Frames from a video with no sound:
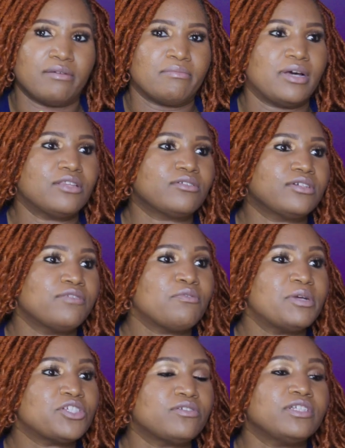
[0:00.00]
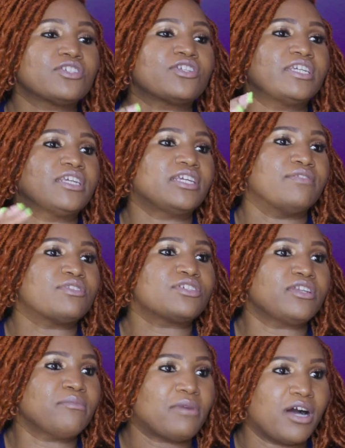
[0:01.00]
my little information on there so they can give it to
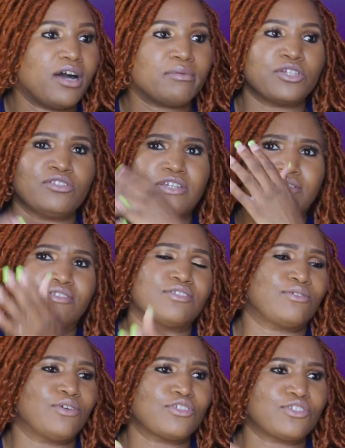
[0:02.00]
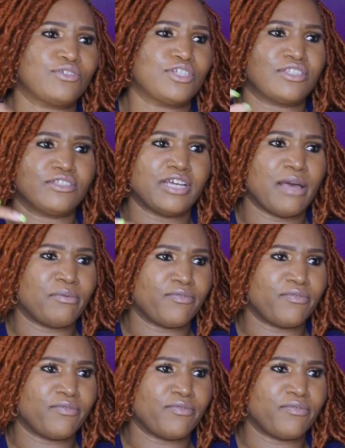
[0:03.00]
their mom. Because you know how you go to the grocery store, you get the little happy